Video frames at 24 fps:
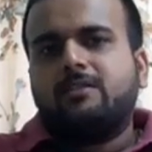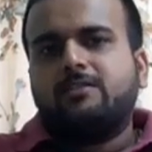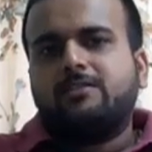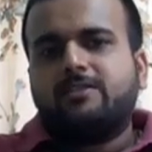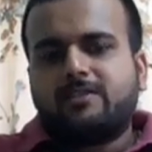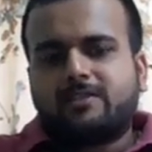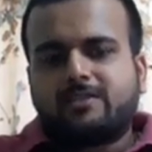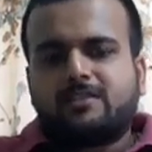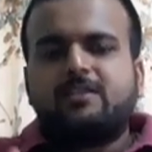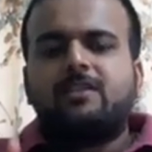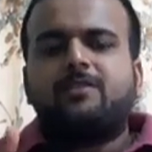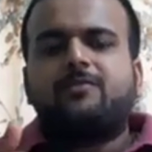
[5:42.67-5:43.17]

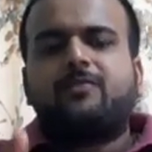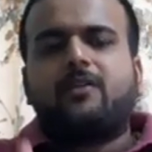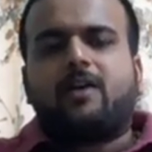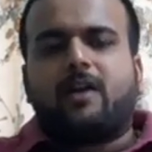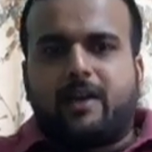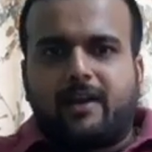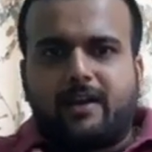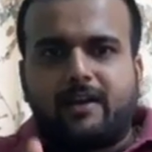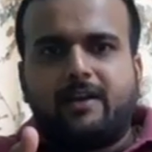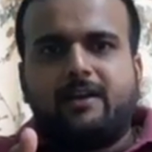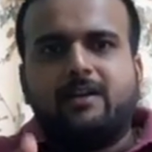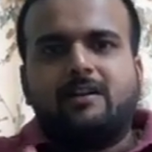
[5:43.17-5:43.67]

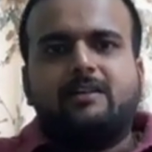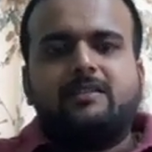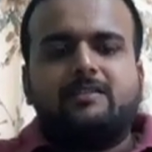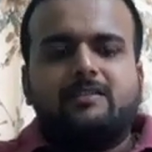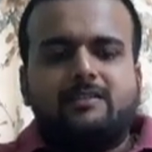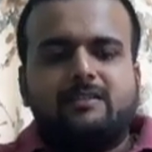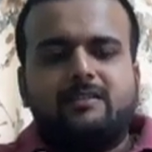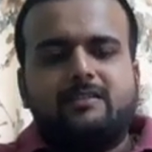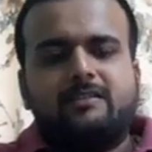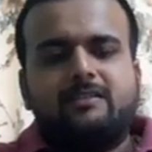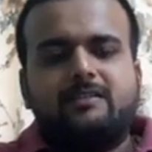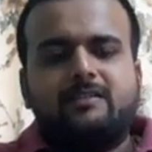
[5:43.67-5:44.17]
justify
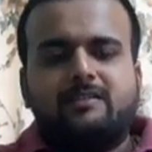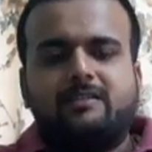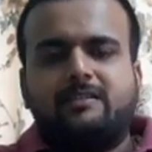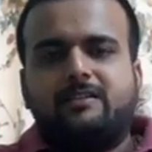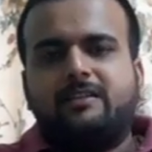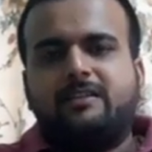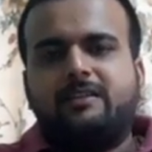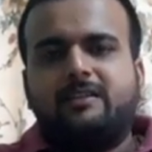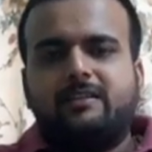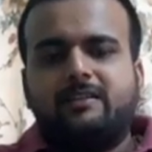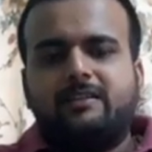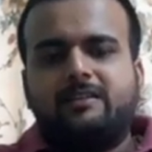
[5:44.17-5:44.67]

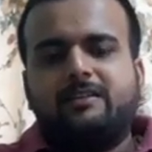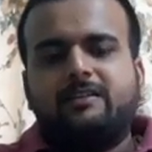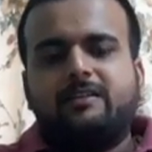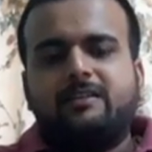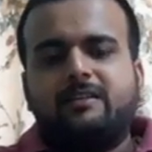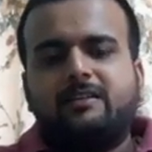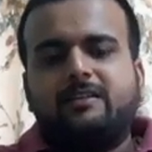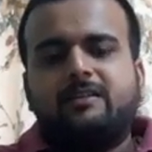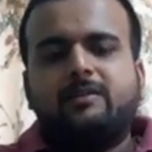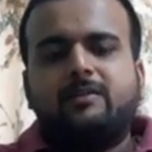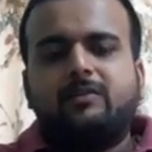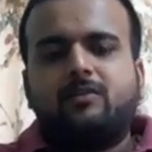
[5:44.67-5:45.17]
the
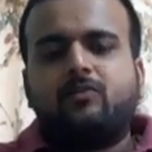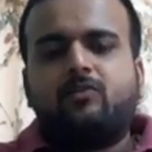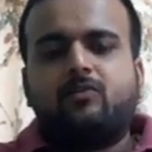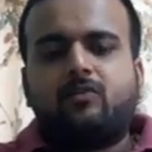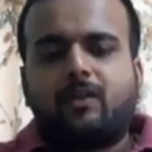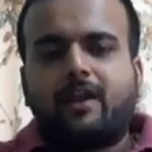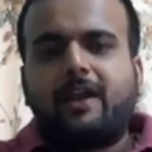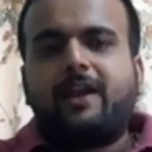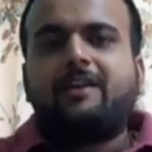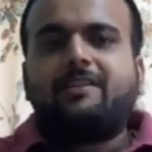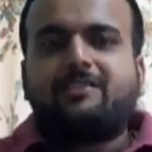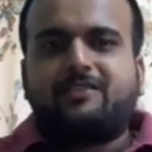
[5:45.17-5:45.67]

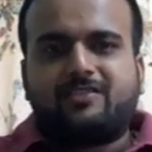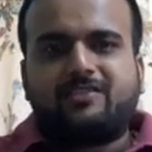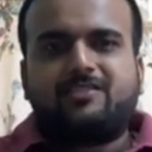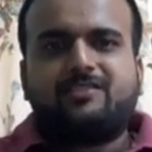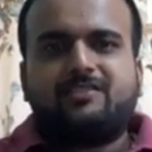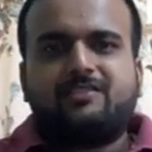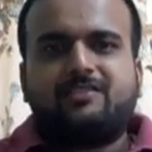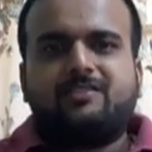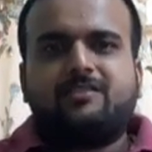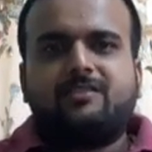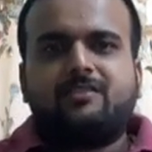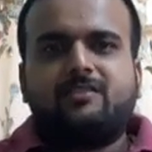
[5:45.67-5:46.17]

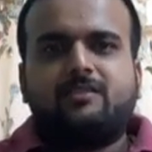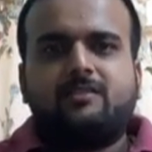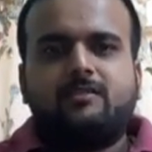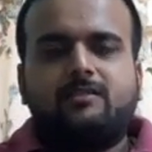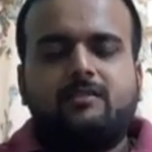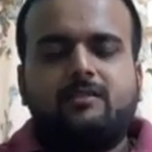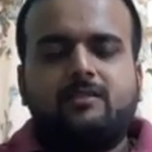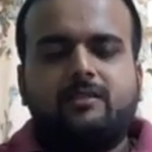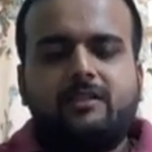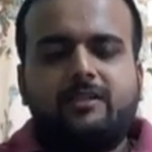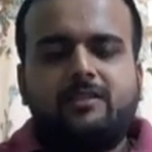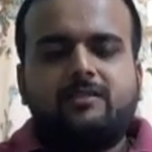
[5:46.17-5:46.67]
traits,
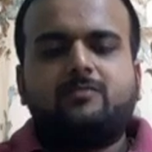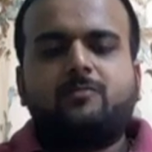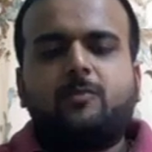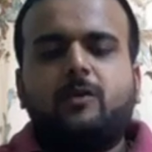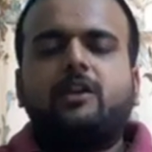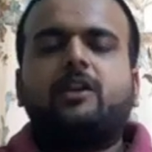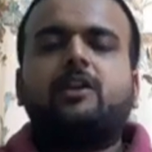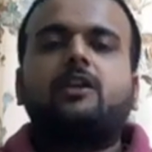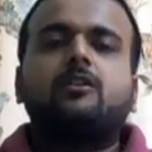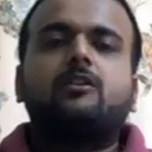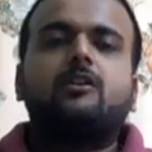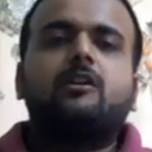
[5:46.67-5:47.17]
these
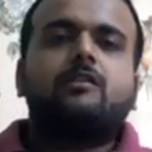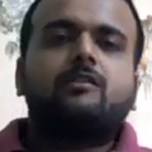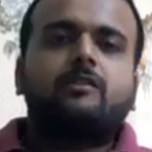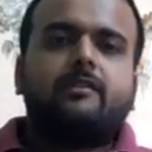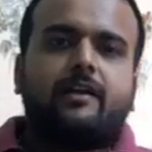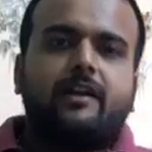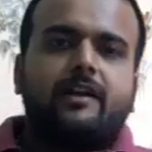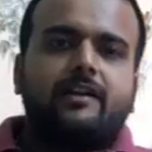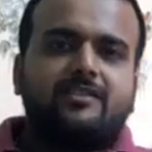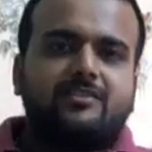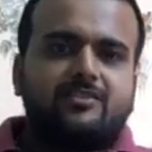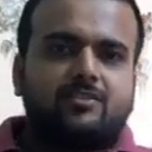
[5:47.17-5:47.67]
particular
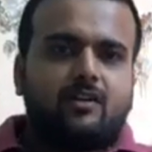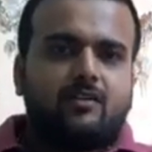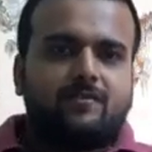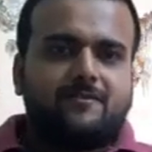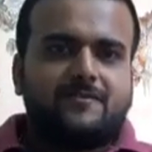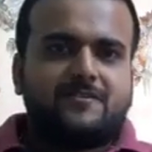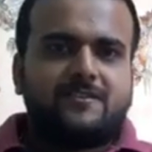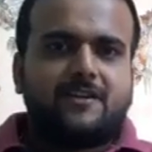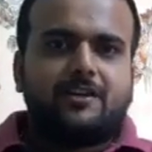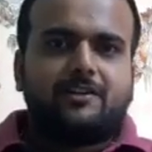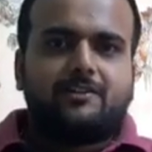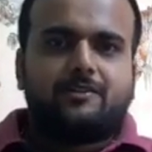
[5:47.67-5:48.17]
traits of
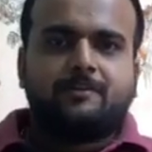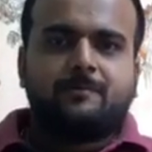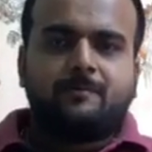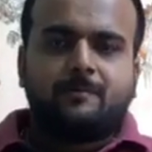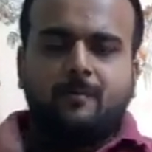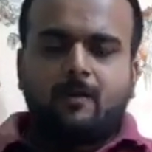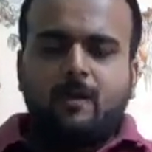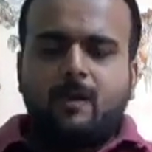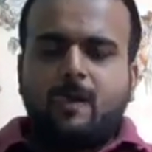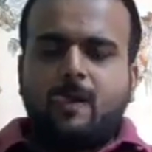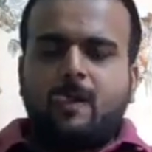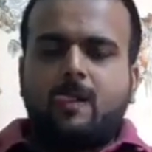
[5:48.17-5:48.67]

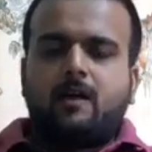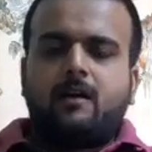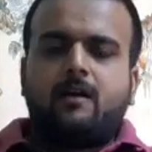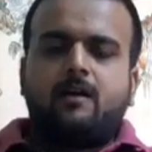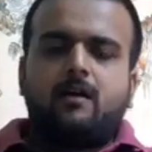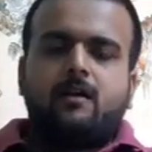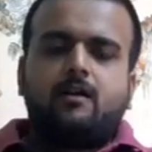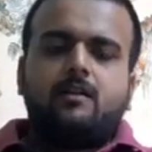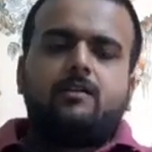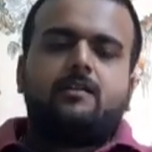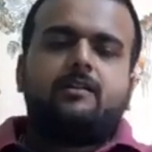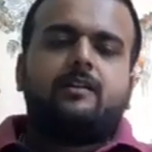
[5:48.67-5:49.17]
Satan,
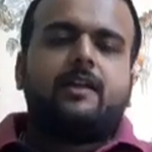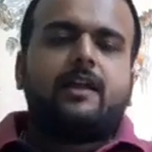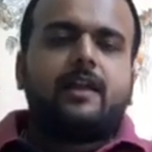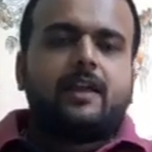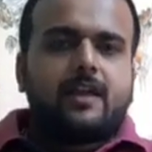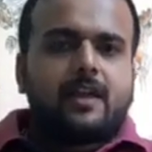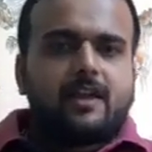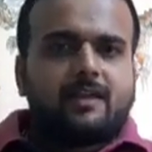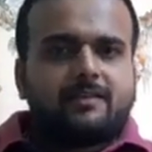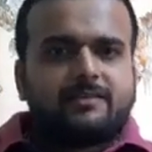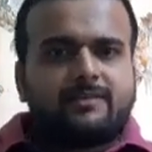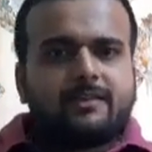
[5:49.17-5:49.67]

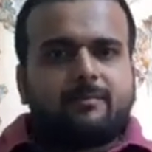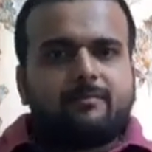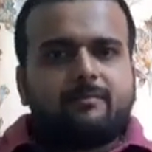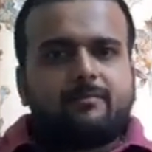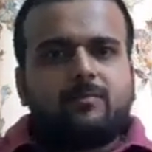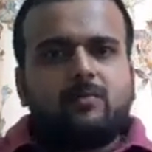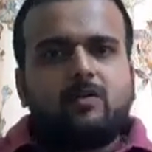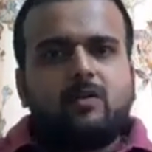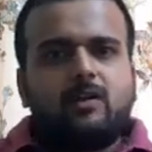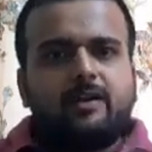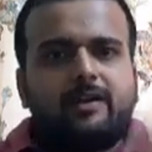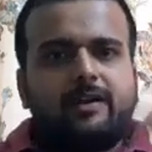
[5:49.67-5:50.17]
taking
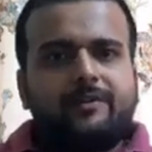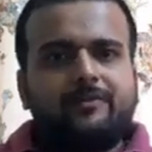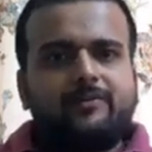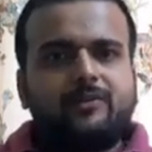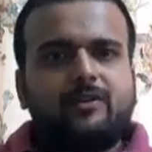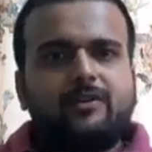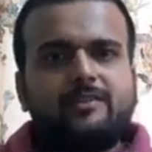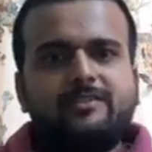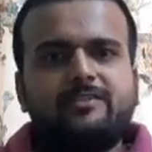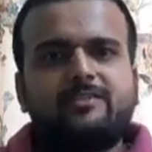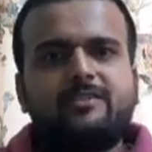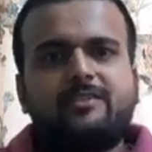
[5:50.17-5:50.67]
some
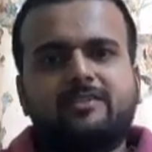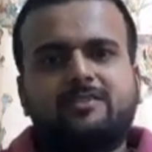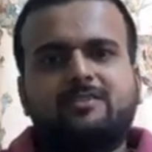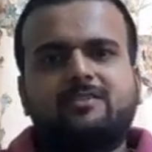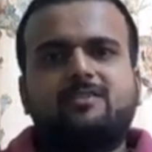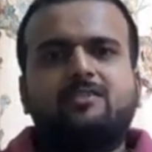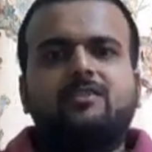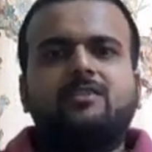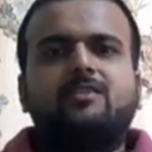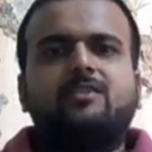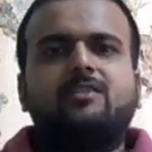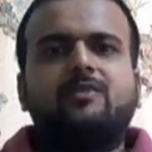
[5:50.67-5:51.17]

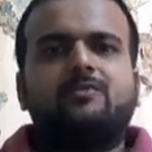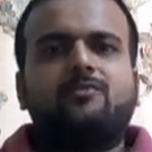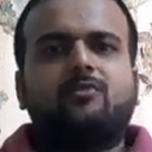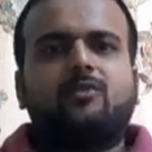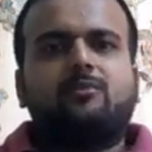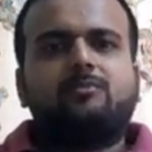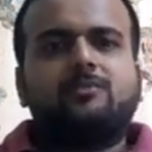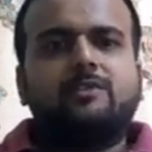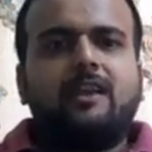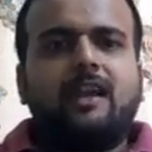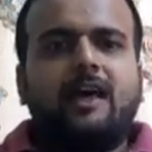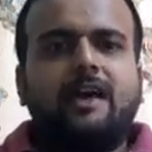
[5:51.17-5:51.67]
references
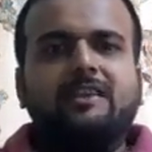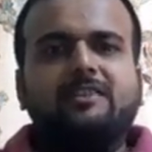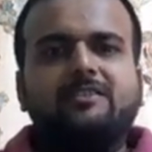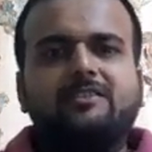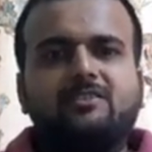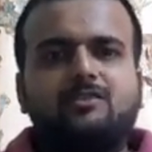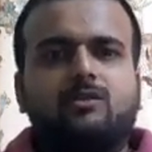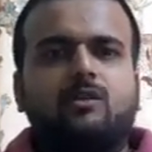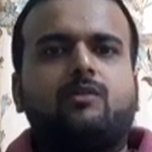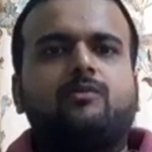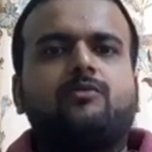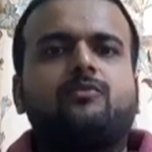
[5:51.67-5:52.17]
from the
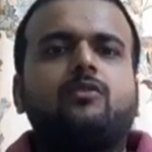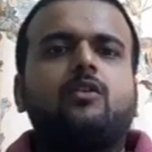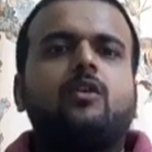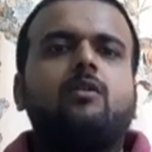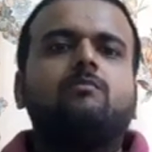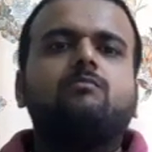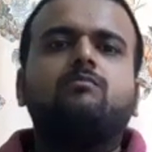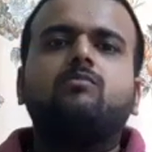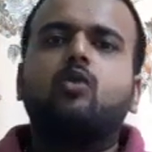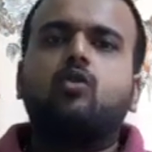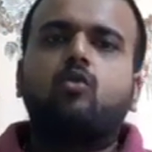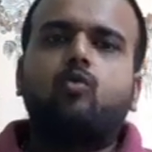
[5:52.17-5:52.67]
lines of
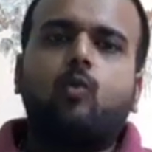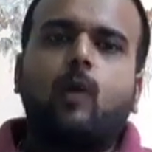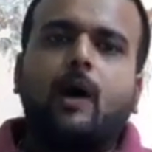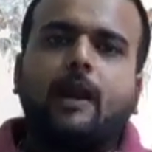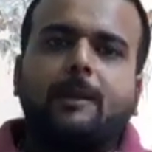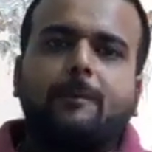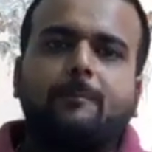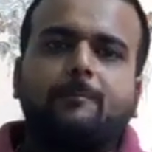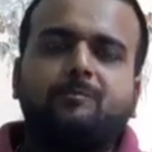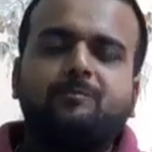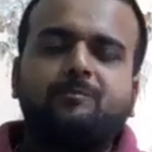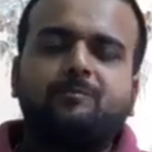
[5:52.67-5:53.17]
book
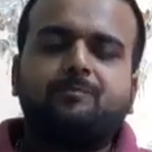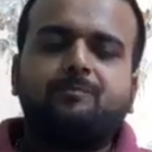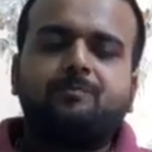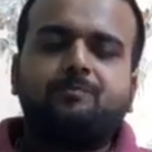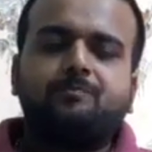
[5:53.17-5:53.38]
1.